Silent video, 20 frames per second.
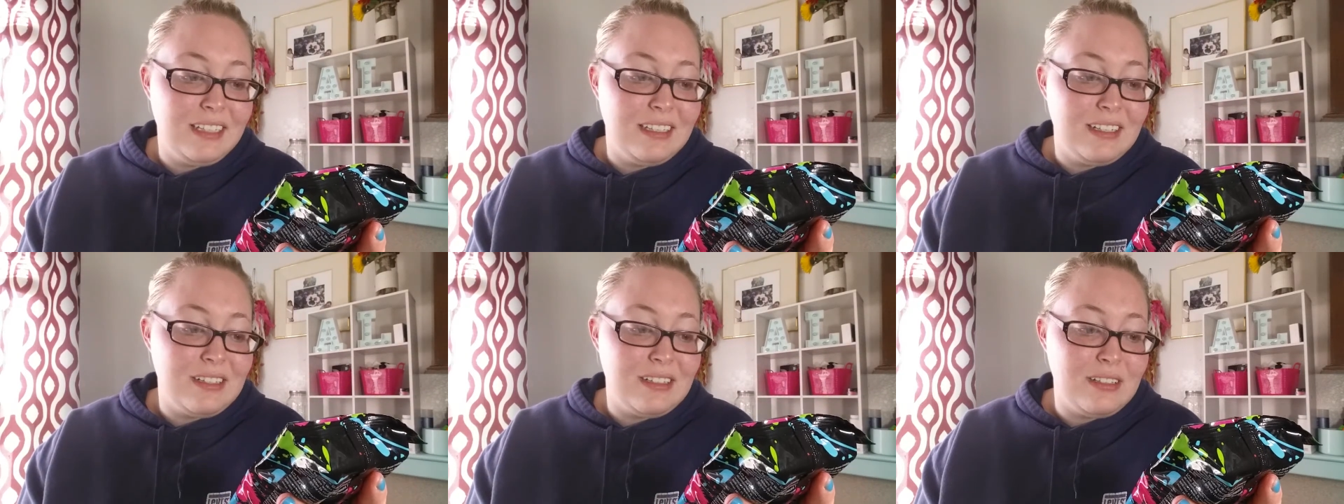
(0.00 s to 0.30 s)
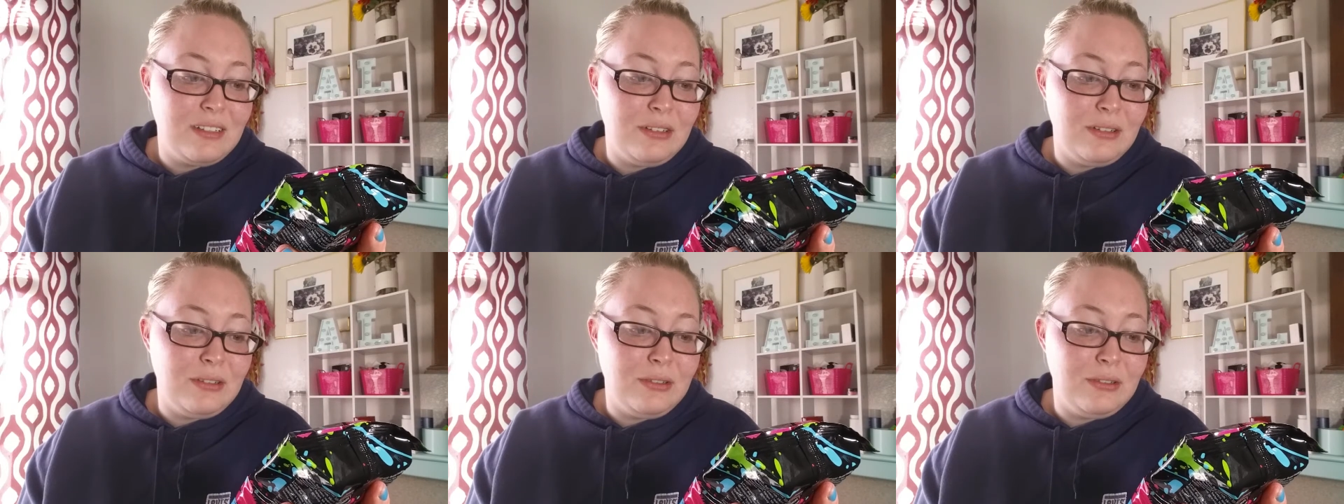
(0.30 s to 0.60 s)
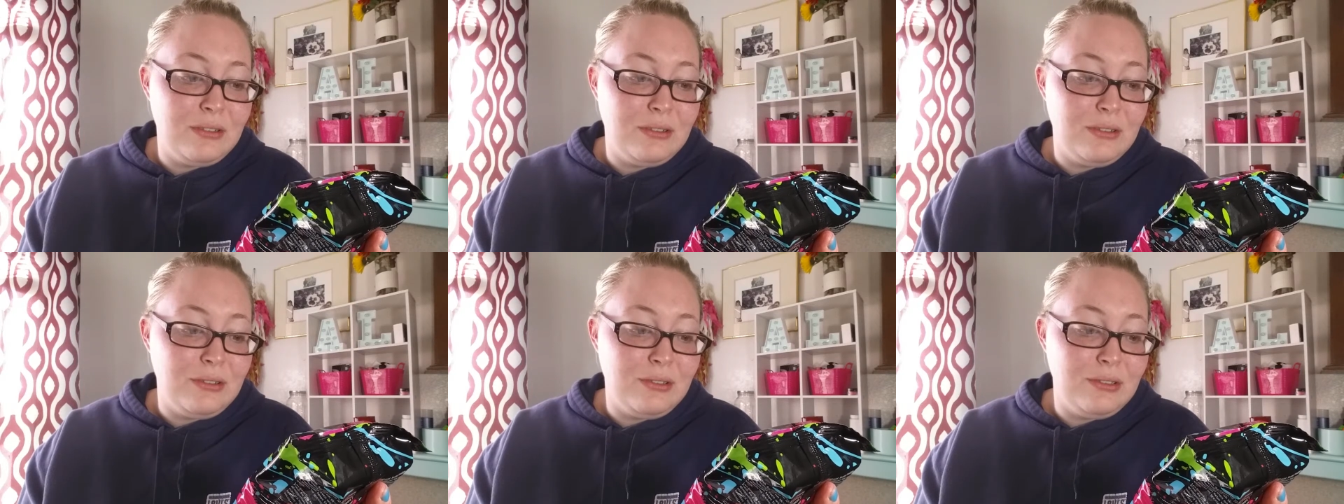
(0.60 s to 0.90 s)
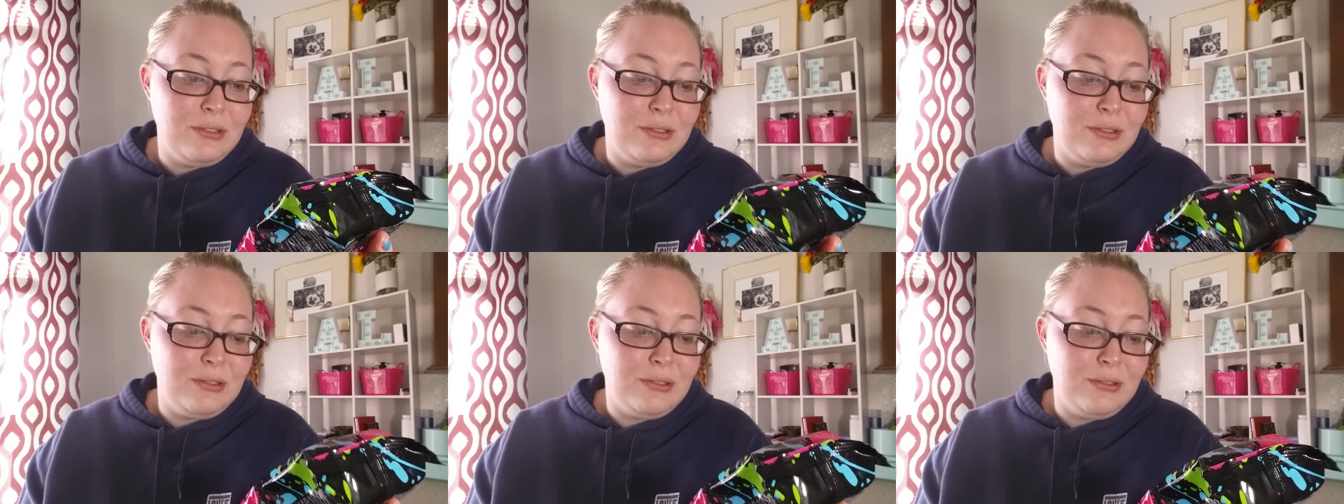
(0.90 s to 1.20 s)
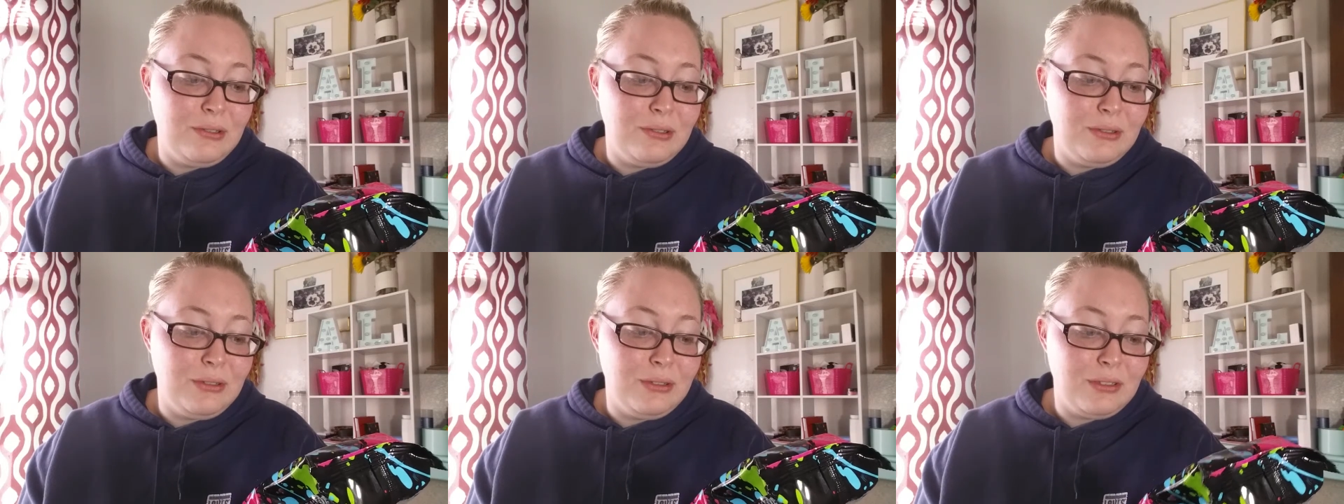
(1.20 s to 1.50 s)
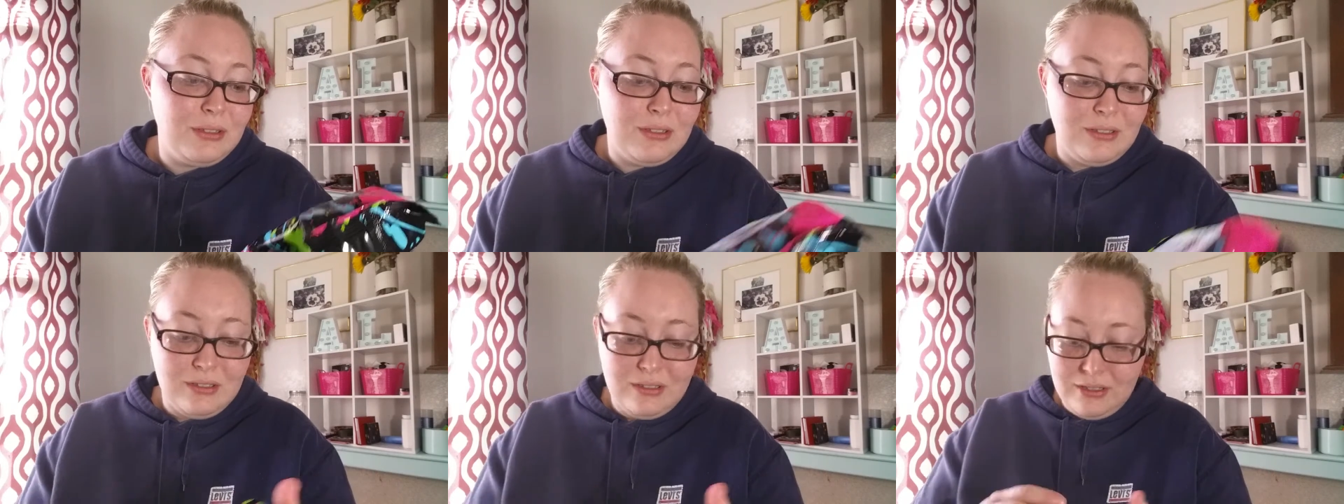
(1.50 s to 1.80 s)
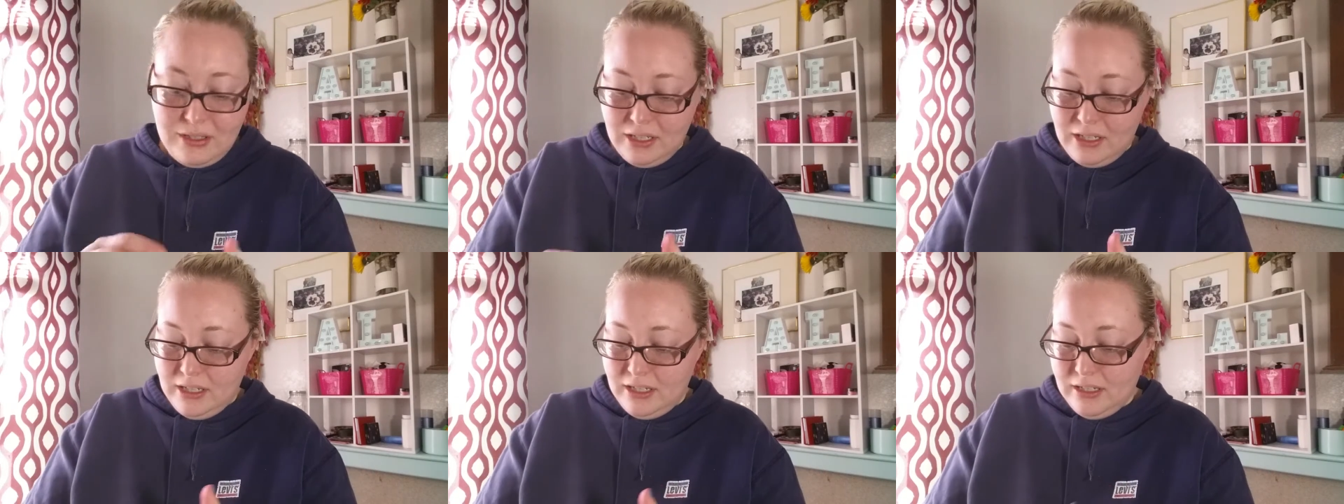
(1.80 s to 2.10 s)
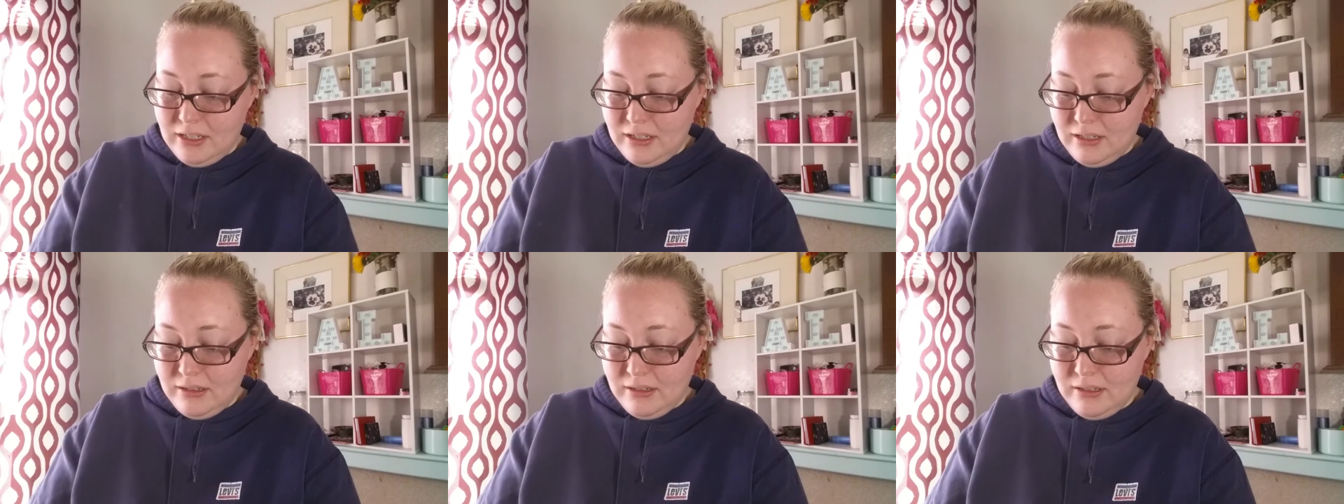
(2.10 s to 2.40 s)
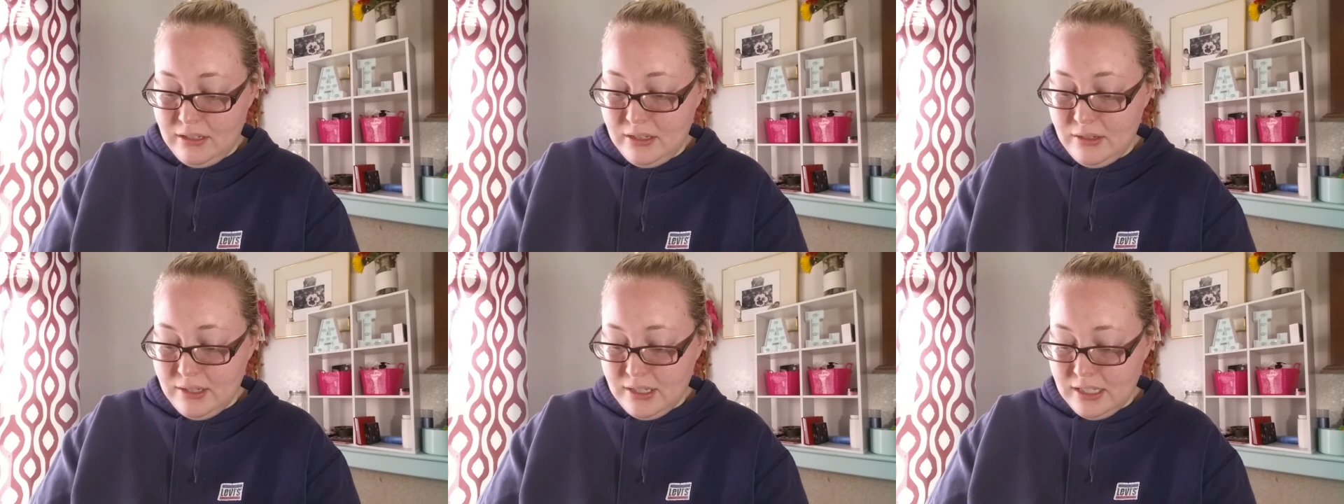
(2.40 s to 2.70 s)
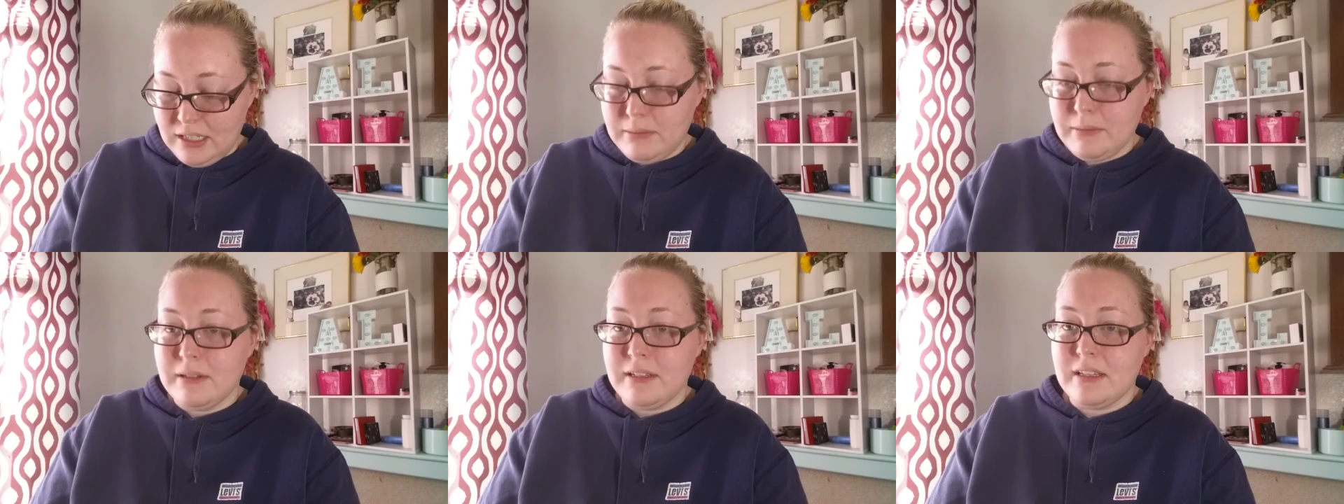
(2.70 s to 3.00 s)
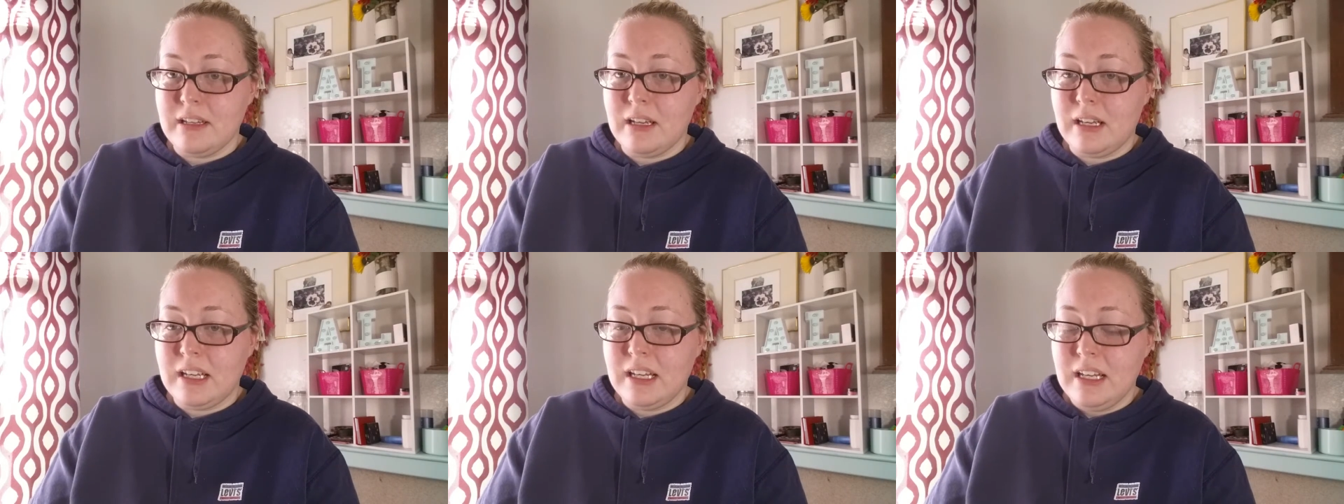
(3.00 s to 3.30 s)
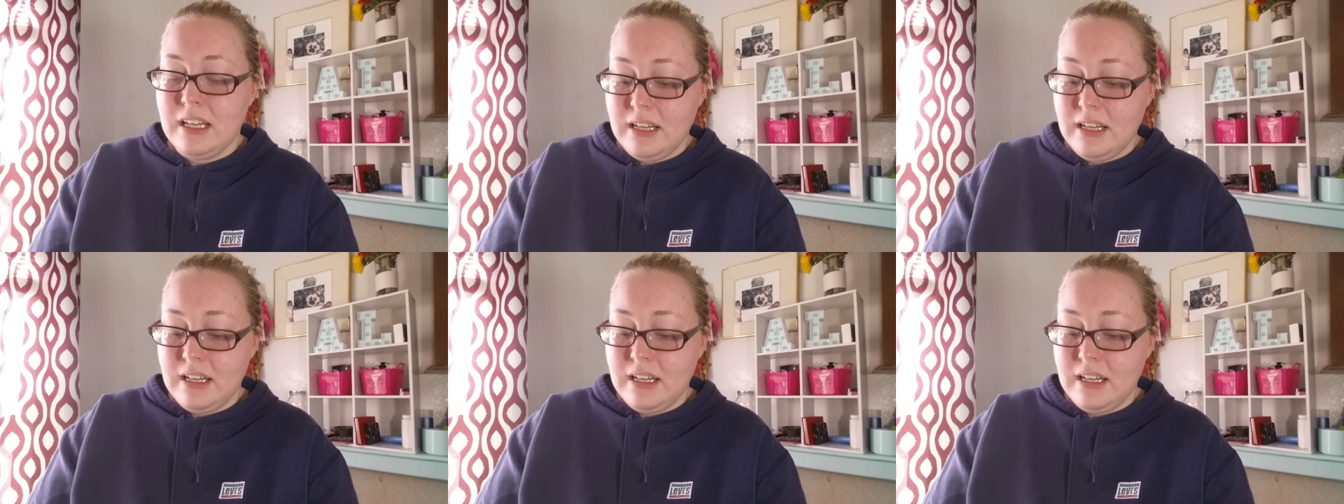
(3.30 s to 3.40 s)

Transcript: So let's see. Let's see what it smells like.